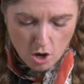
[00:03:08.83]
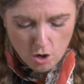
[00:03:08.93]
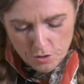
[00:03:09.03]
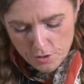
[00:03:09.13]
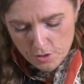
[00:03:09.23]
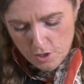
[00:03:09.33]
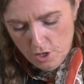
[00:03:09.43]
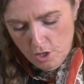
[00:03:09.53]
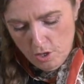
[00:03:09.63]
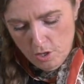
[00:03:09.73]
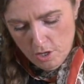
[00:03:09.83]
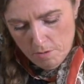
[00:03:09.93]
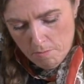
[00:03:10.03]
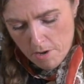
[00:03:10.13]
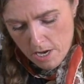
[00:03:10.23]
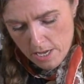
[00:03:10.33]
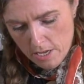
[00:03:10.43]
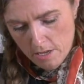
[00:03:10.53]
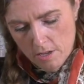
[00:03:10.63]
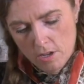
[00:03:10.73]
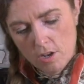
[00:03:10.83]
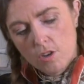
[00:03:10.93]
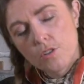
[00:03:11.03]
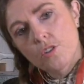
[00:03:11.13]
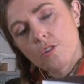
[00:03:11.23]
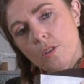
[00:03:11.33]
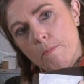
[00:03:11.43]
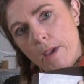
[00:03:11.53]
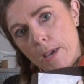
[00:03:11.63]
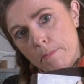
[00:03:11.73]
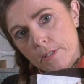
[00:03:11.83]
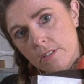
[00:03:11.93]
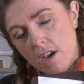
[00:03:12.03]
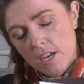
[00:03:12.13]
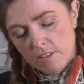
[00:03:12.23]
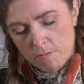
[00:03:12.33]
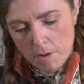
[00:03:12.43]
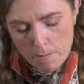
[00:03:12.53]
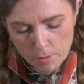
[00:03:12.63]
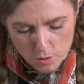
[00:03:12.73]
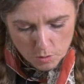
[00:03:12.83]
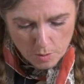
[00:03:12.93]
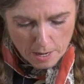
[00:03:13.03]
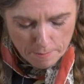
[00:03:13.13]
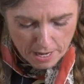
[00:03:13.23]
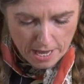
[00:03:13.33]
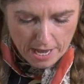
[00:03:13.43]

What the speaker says: onto the paper side of my bonder web,